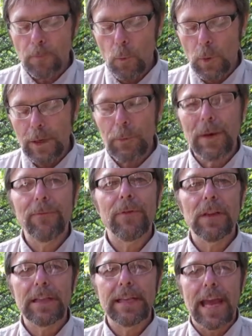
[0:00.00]
When we
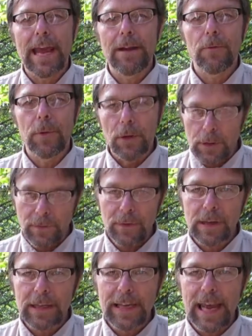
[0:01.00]
fill a tank, we only
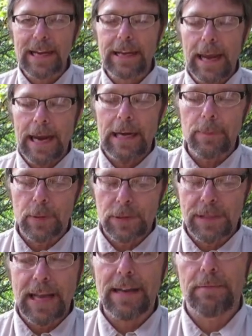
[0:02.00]
fill the tank to
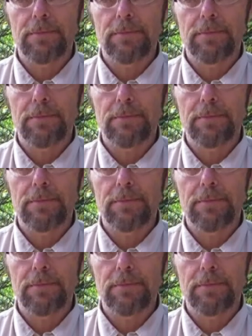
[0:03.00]
80%.